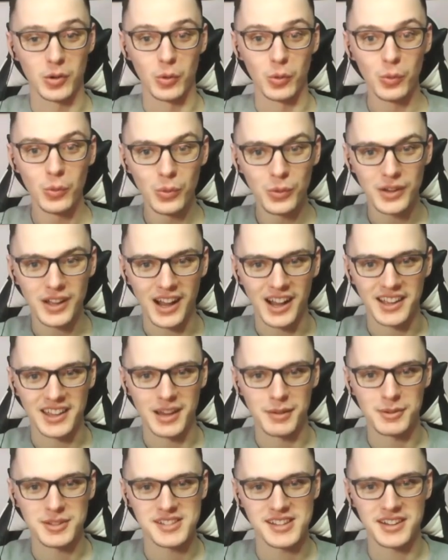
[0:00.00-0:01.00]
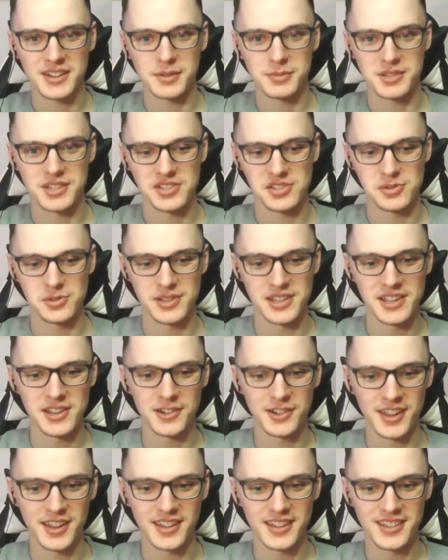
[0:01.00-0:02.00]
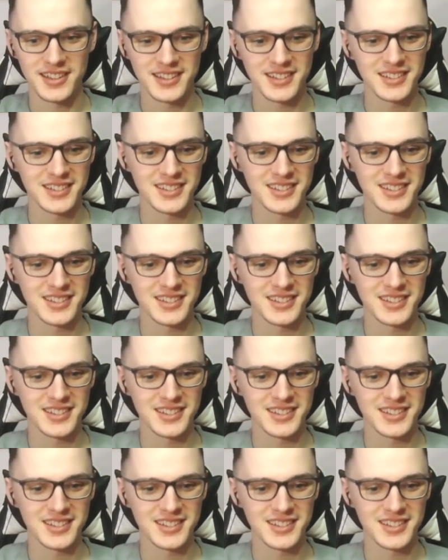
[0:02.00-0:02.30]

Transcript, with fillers: Oh, Kageyama standing up to Tsukki? Okay.